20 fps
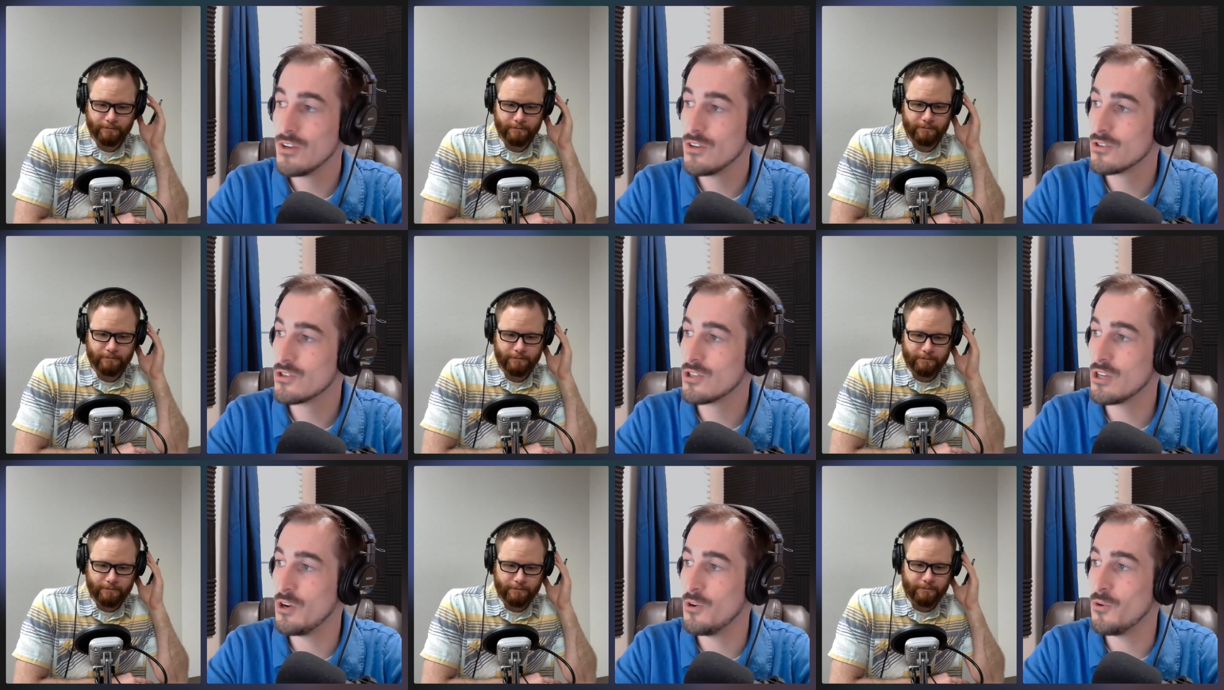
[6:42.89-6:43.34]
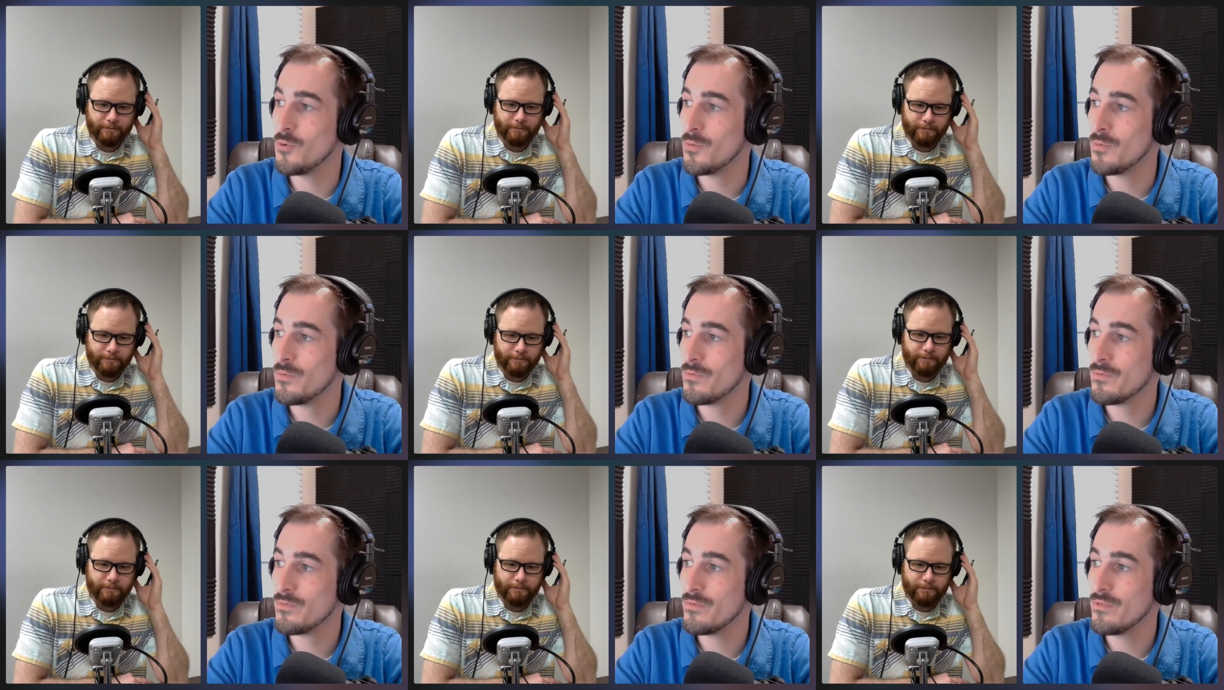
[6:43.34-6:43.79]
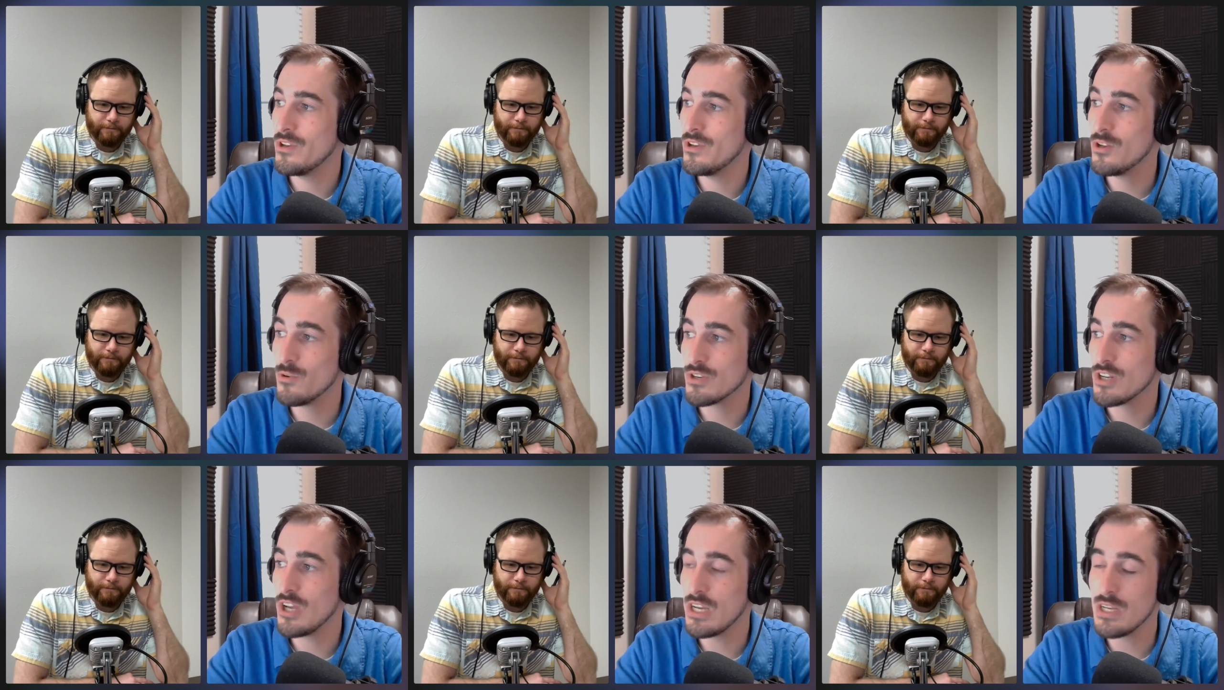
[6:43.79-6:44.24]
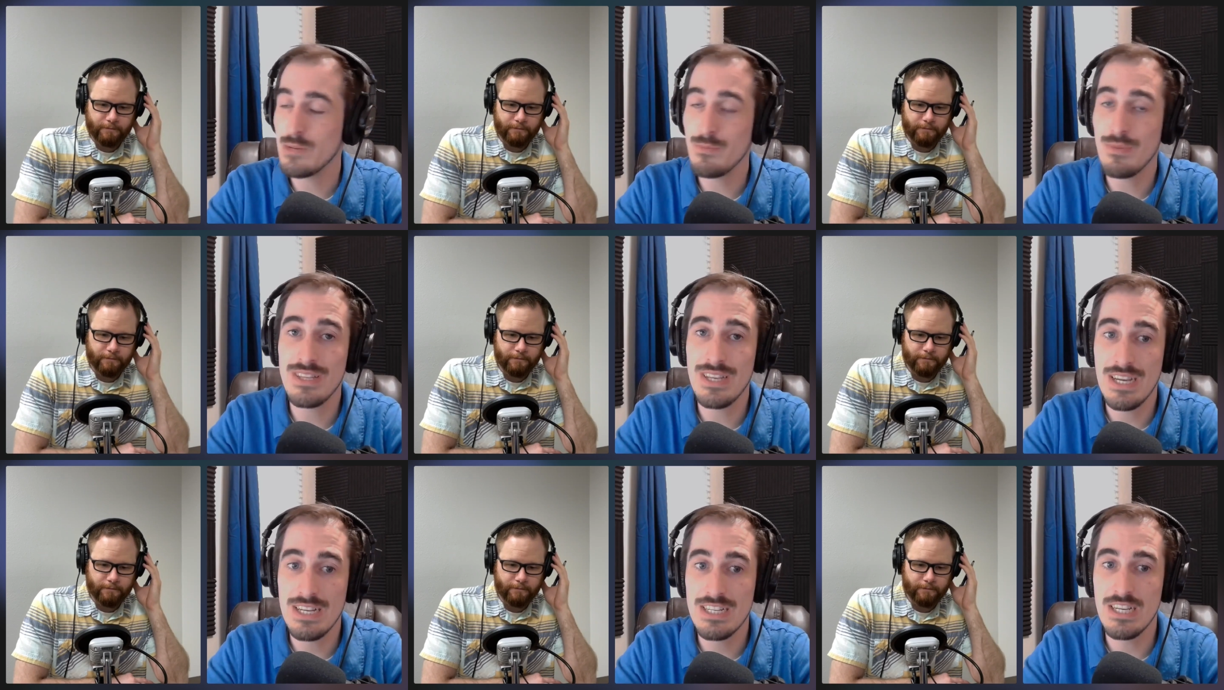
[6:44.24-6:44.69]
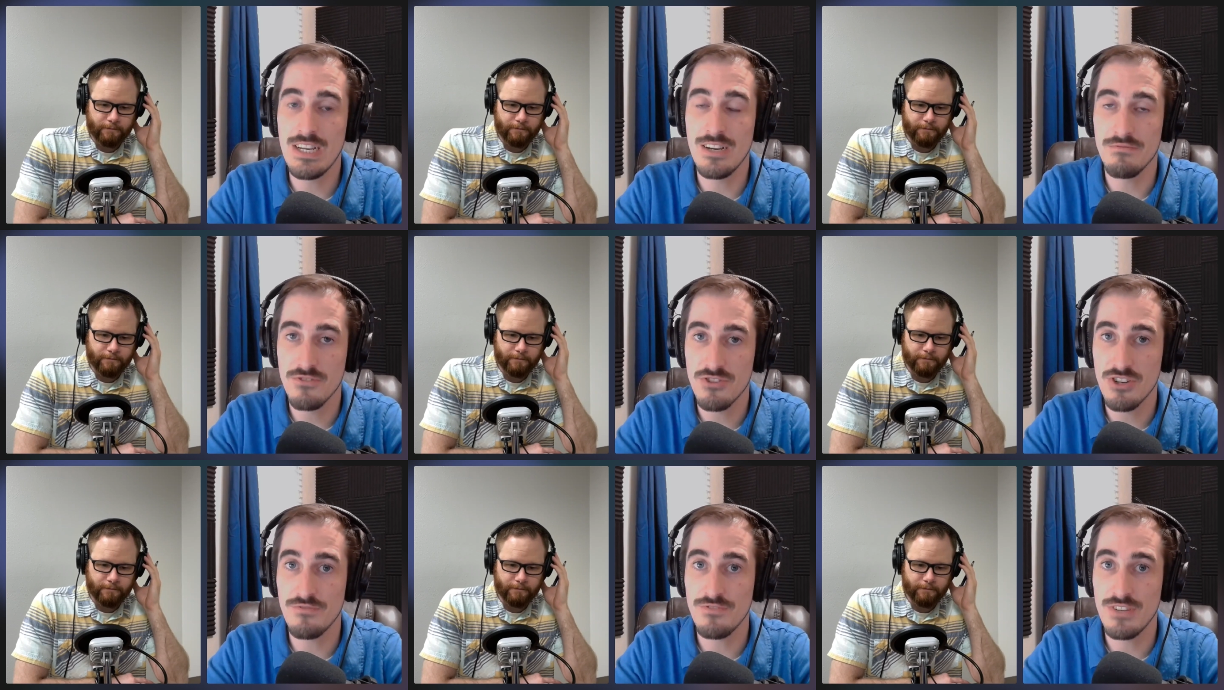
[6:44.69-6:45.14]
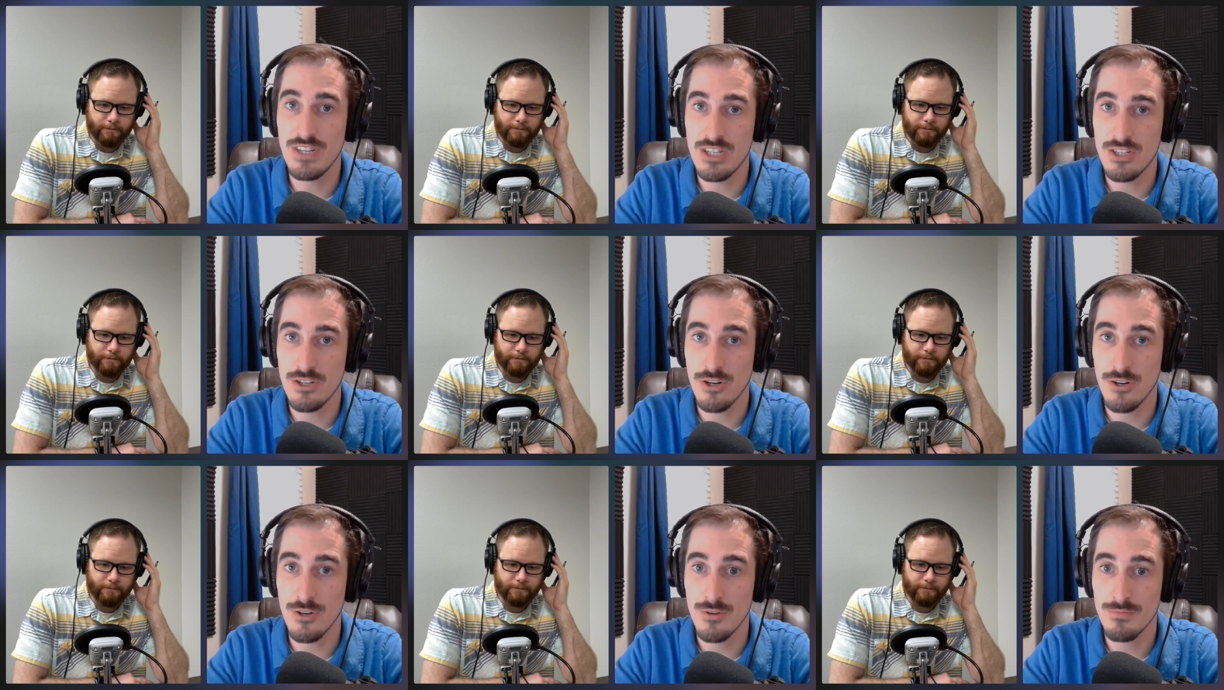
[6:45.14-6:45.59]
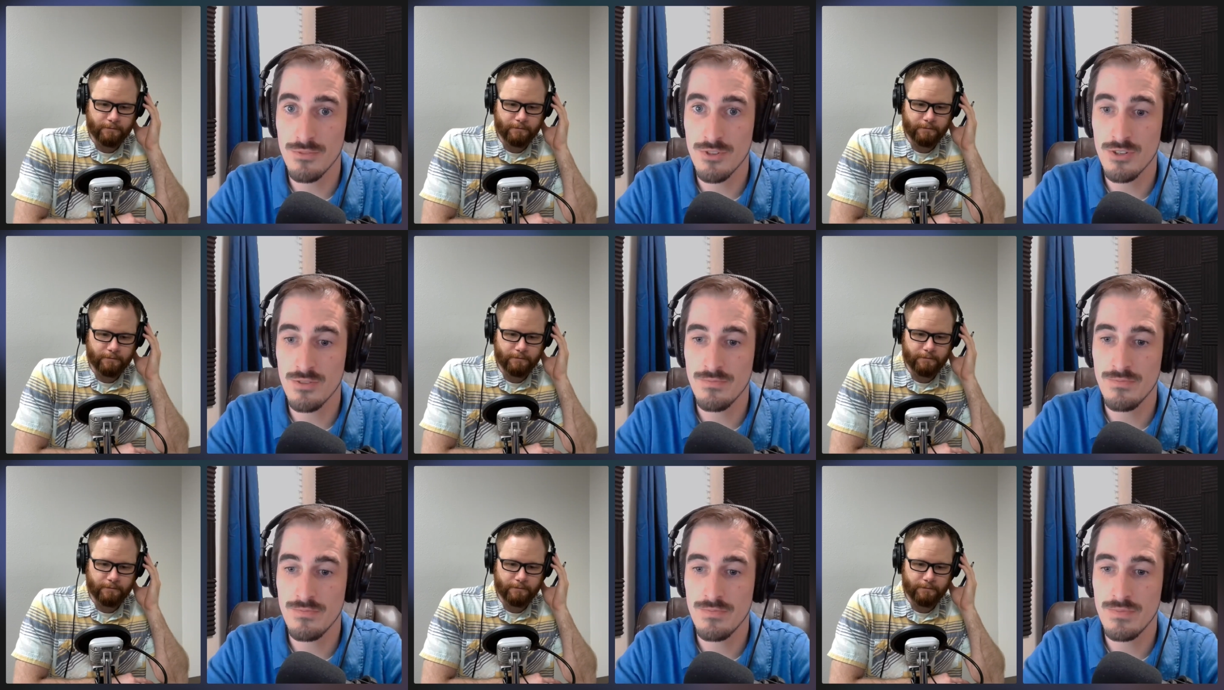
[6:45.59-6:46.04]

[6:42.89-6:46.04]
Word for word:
Speaker 1: So, you know, we're talking about the idea of shifting terms.